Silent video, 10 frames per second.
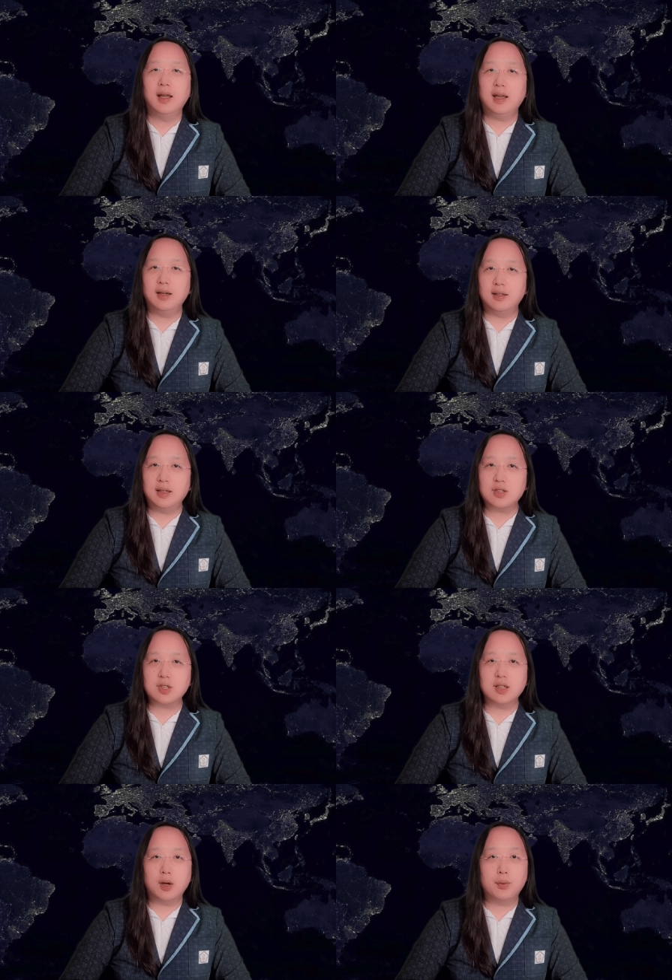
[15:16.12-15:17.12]
In
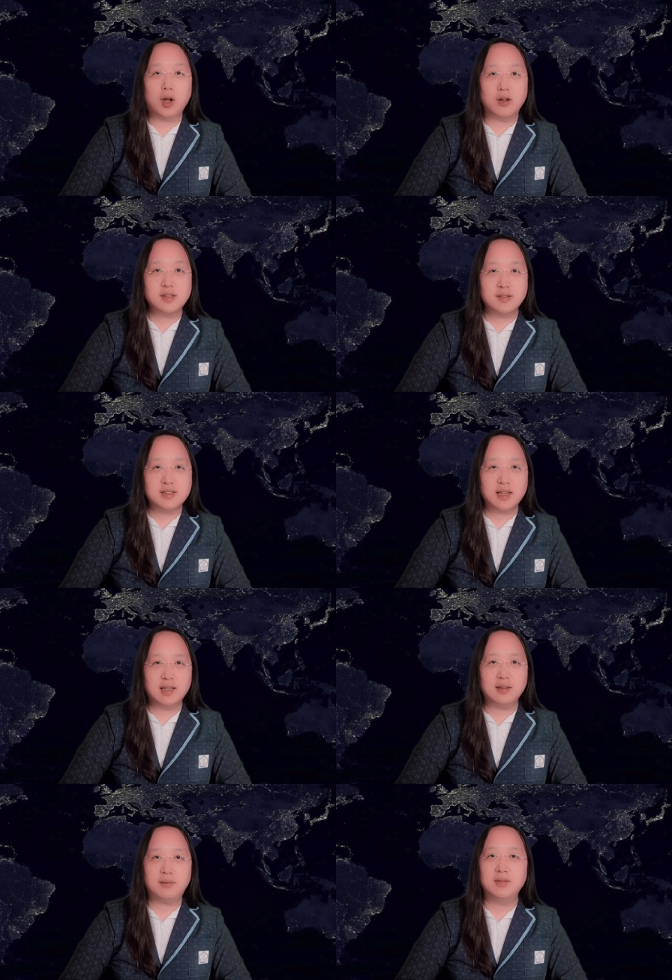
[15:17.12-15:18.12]
addition, I would also
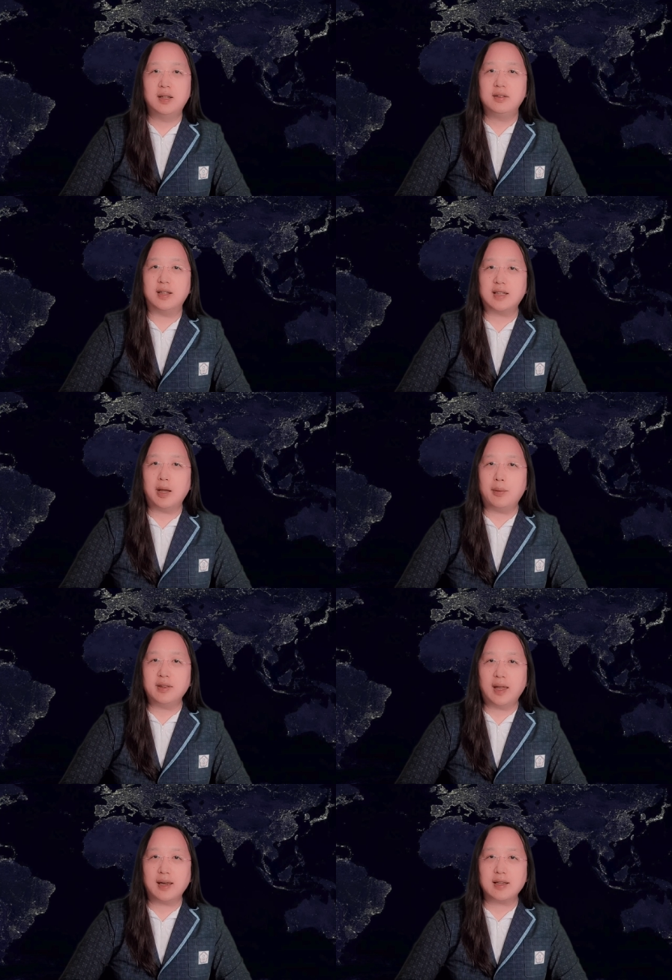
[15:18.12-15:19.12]
say that
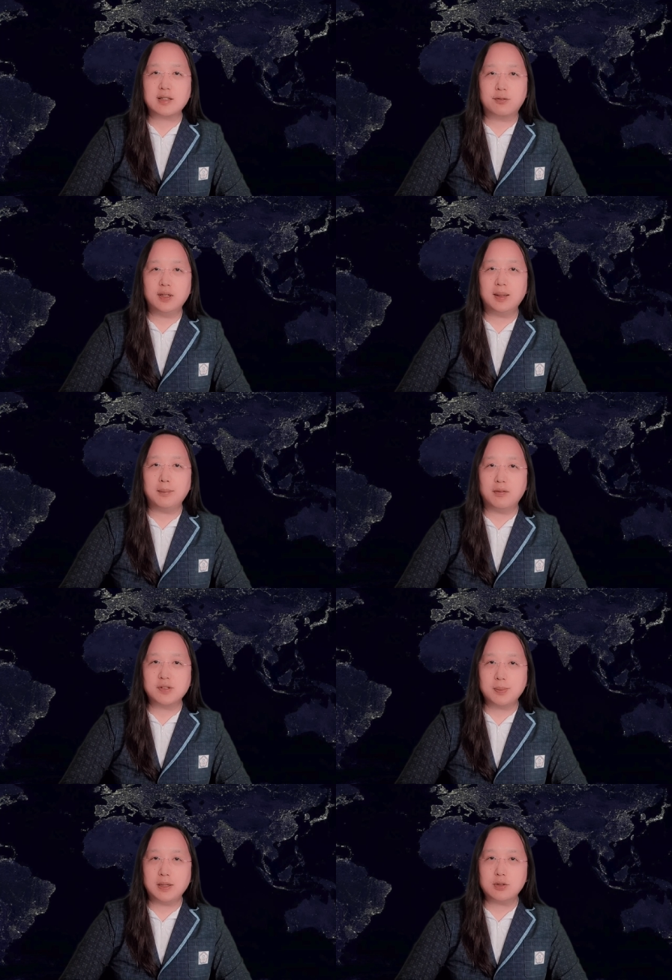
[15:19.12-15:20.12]
Taiwan takes freedom of
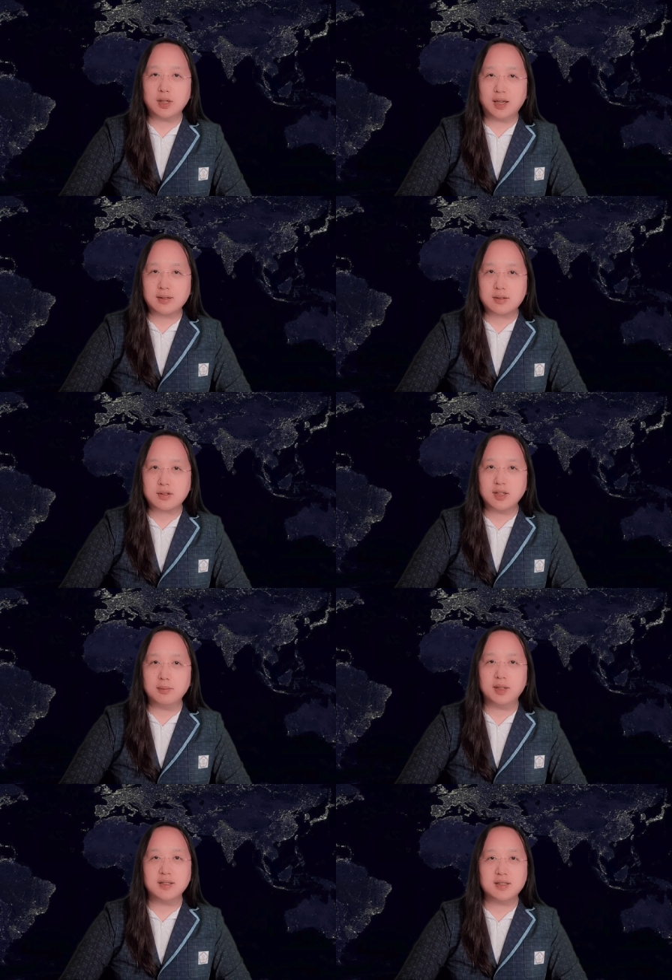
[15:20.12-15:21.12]
speech
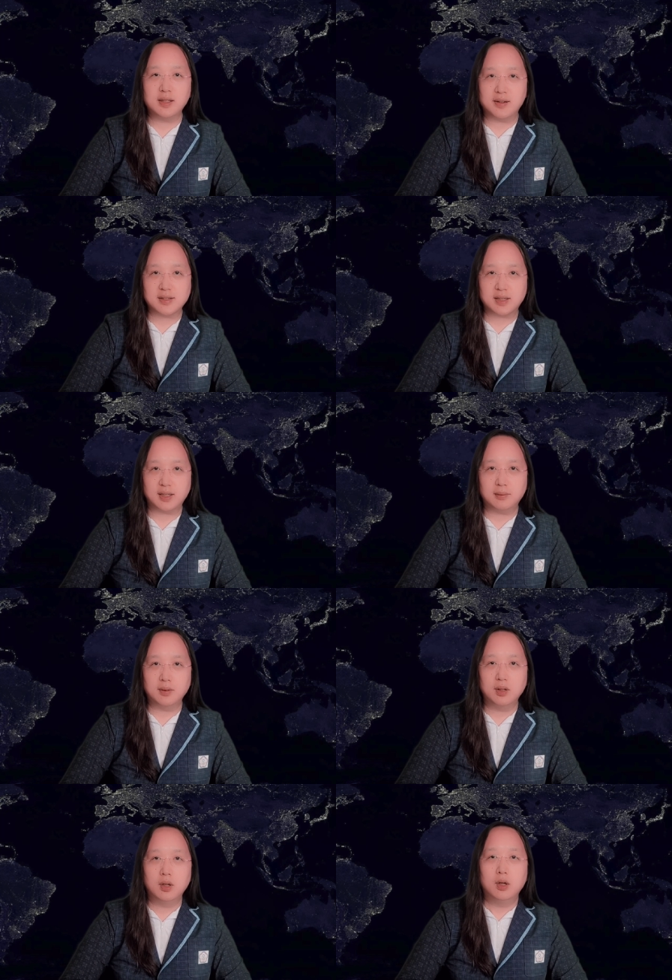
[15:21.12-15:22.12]
extremely seriously,
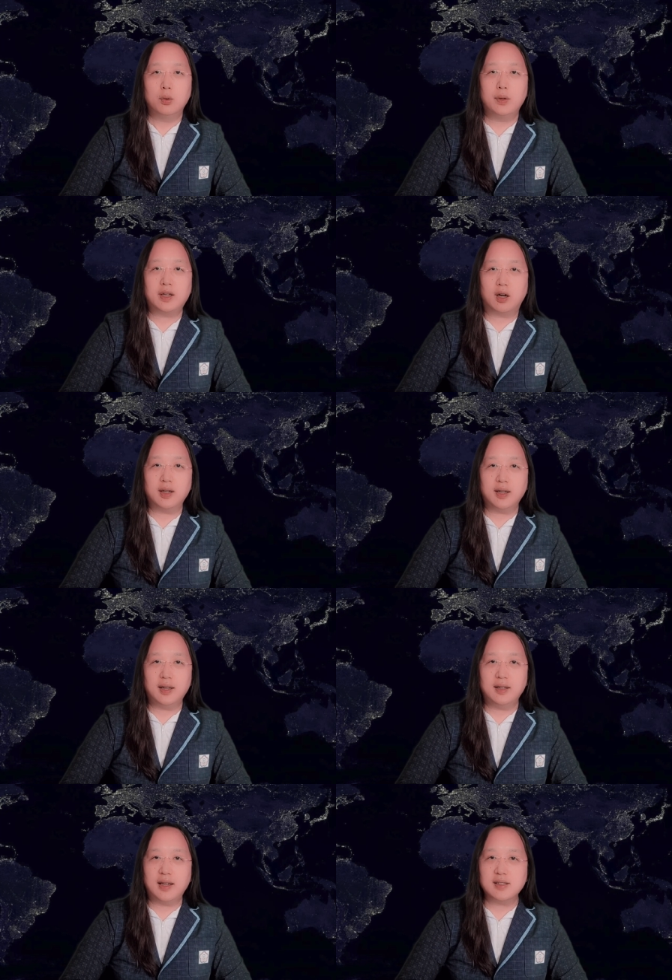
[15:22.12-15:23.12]
regarding
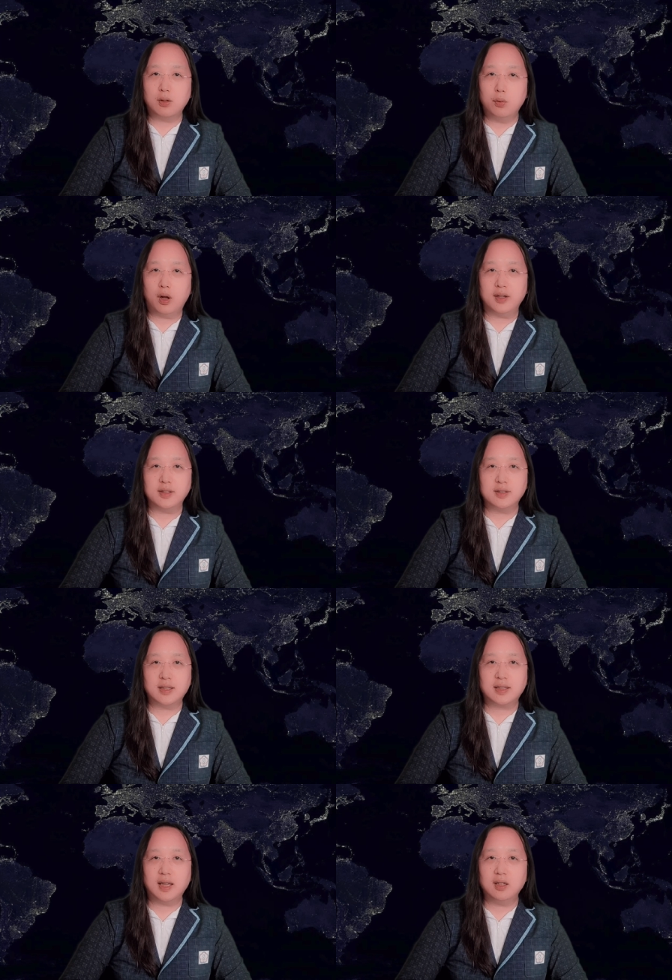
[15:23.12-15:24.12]
it as a right
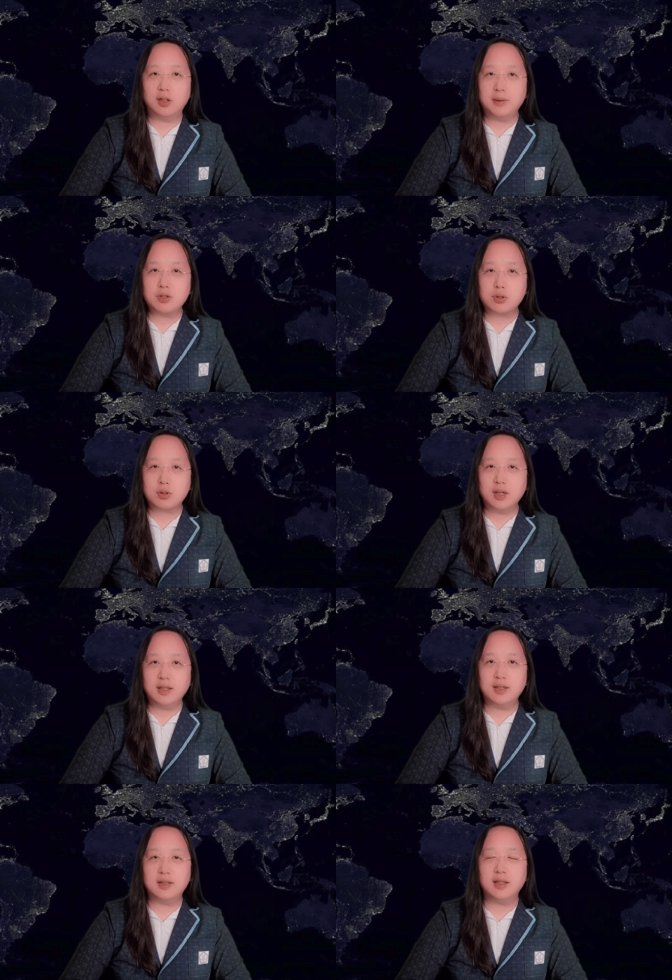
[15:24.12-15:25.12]
that cannot be
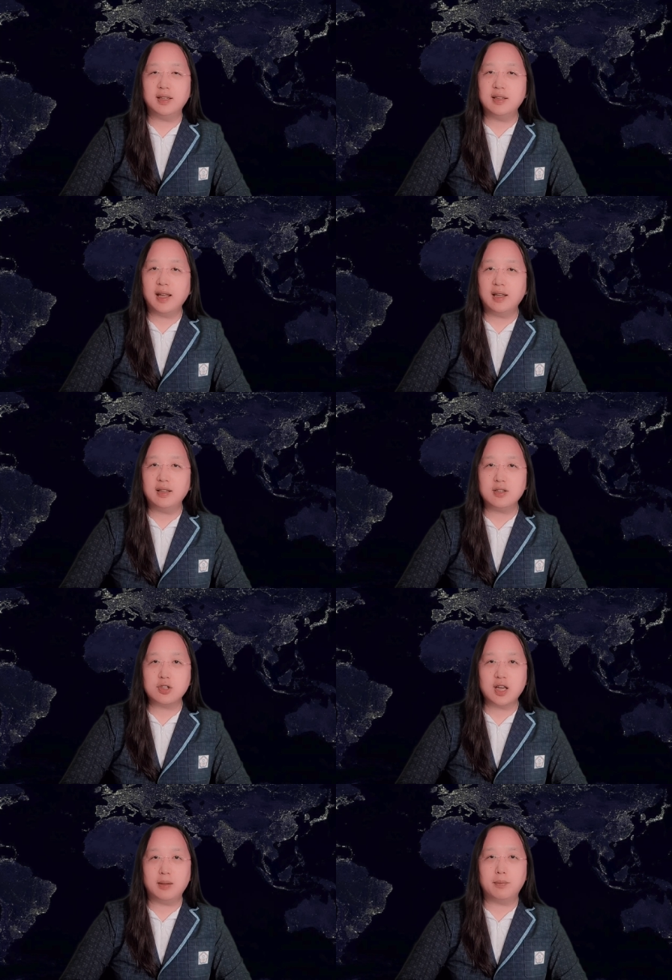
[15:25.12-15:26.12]
traded in any
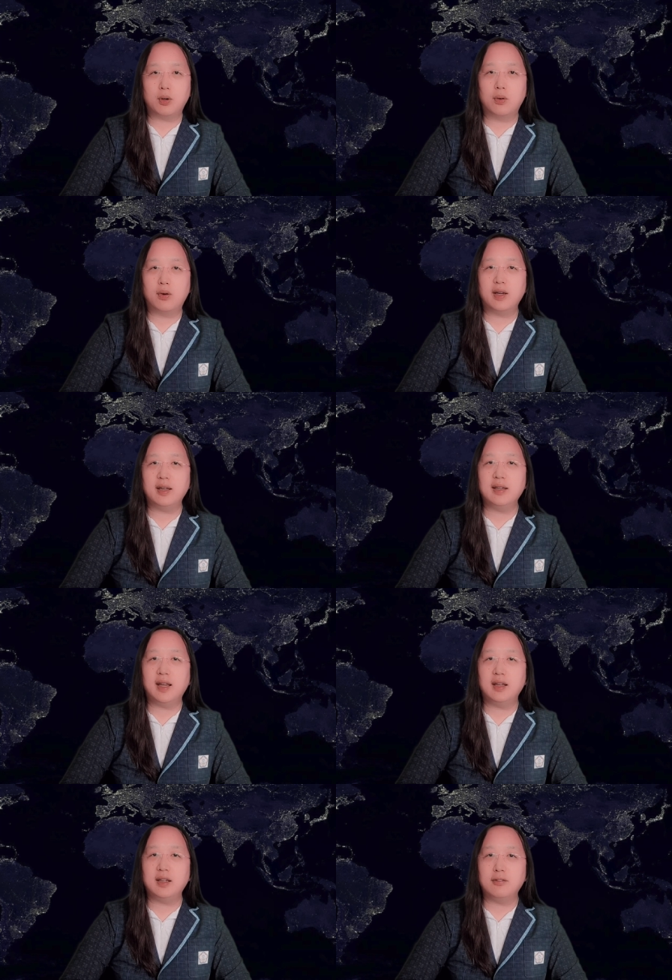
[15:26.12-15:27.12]
shape or in
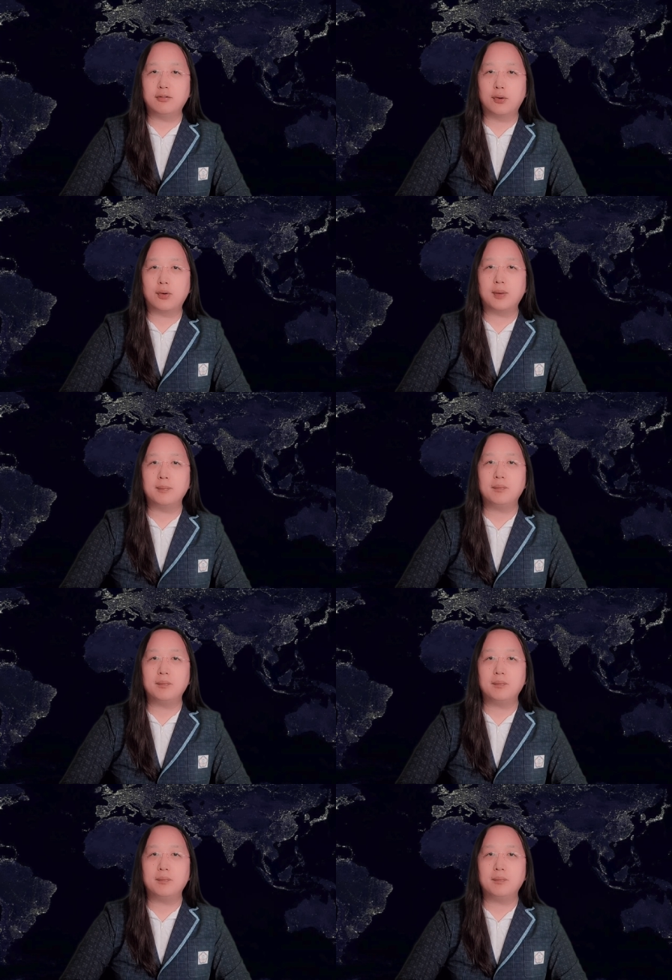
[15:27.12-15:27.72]
any form.